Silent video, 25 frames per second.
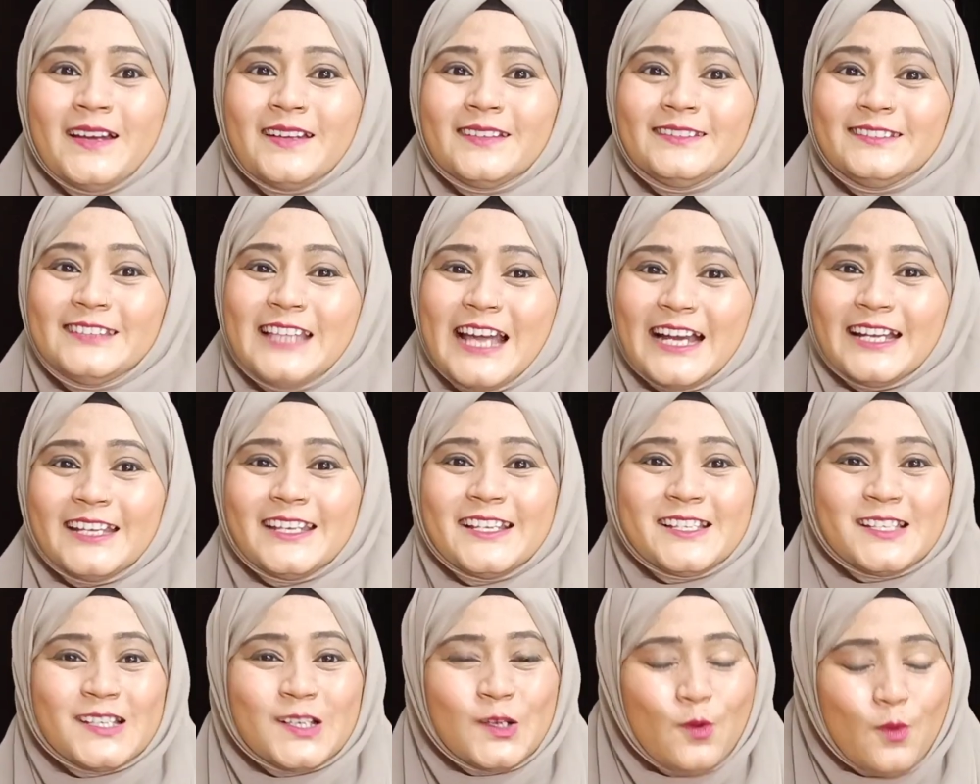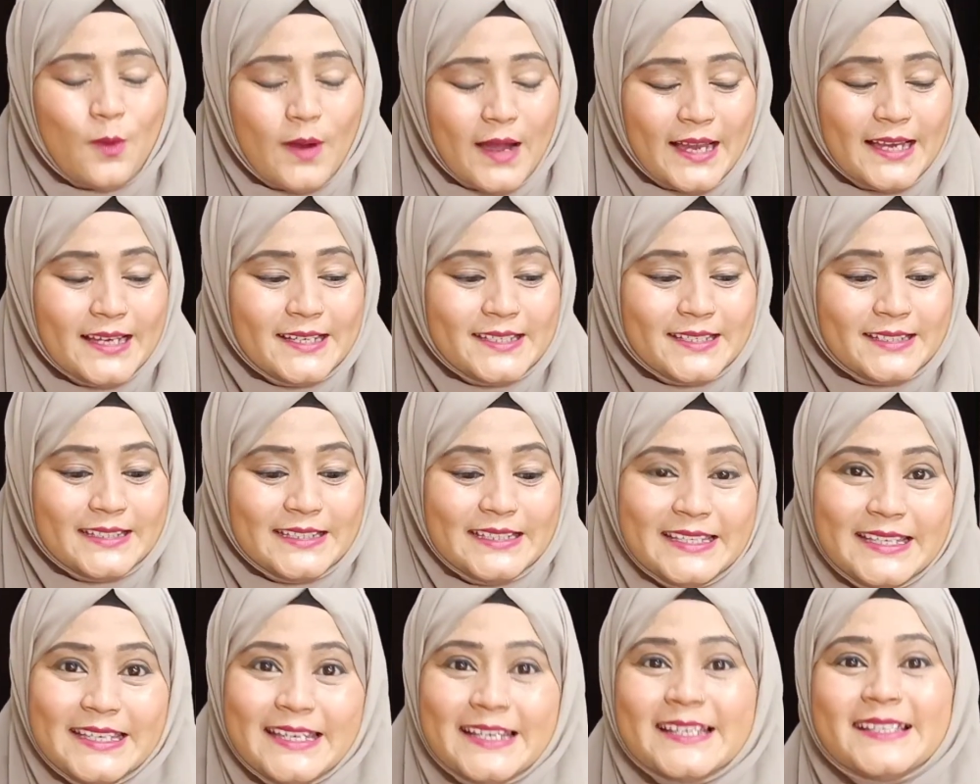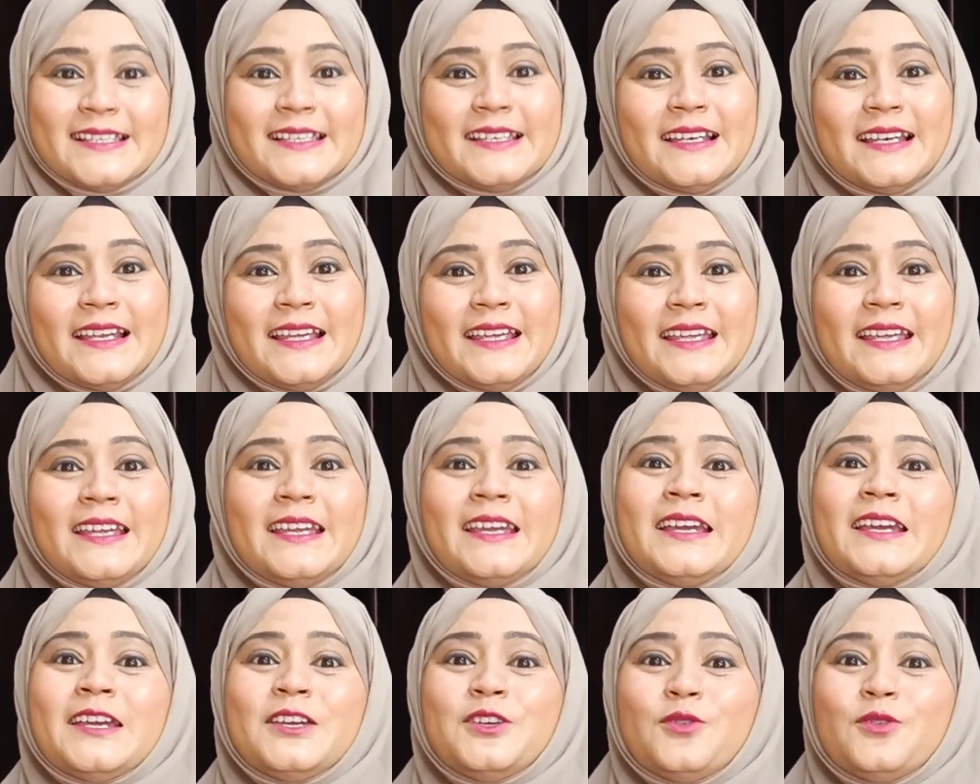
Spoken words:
That is quite easily